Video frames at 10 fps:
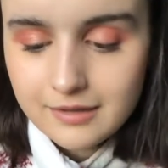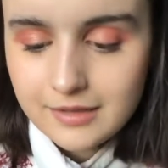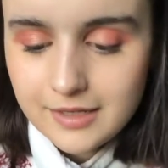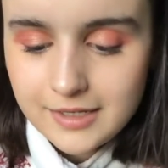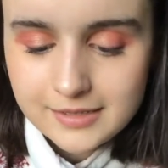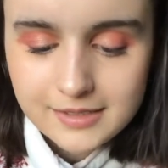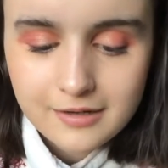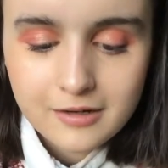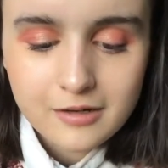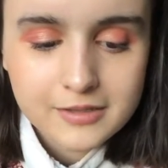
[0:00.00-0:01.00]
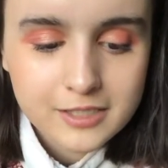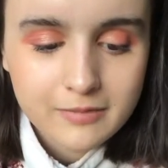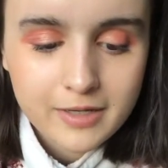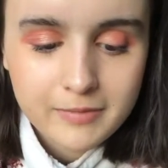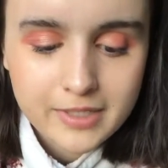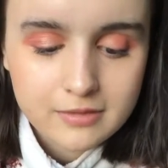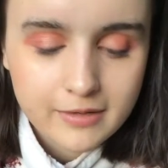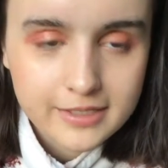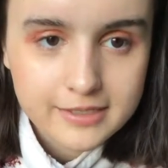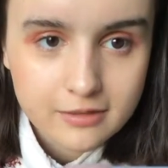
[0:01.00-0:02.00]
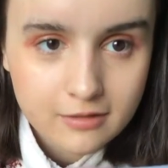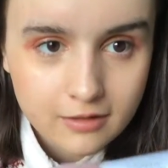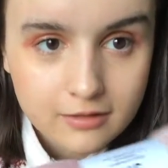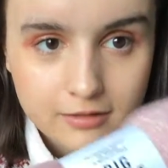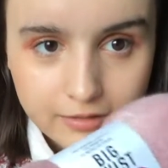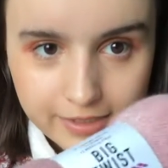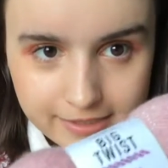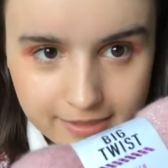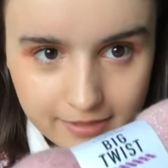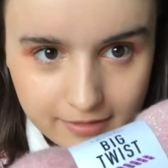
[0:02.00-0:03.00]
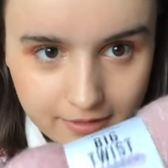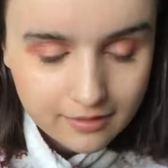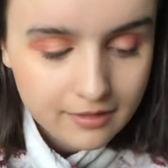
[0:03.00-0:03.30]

These are also by Big Twist. They're called Glisten.